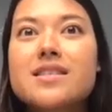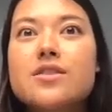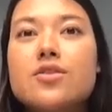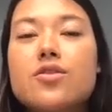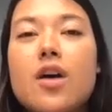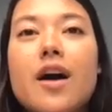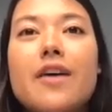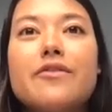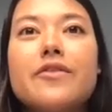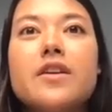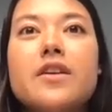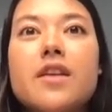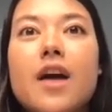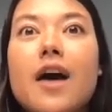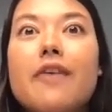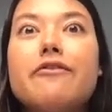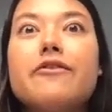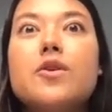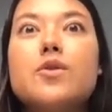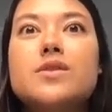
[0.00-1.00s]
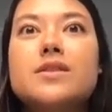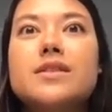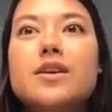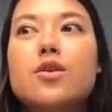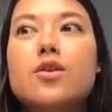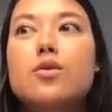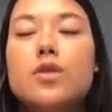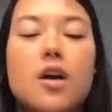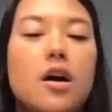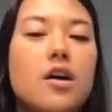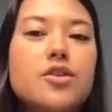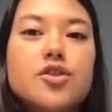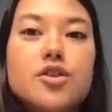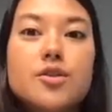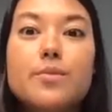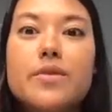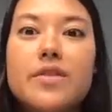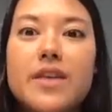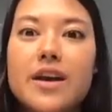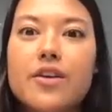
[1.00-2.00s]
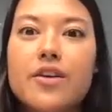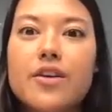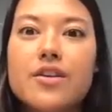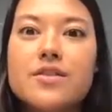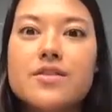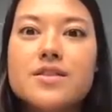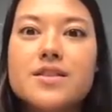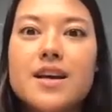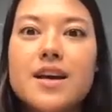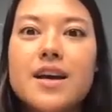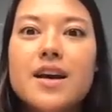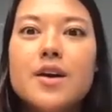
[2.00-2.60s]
they're often not folks that are long-term thinkers,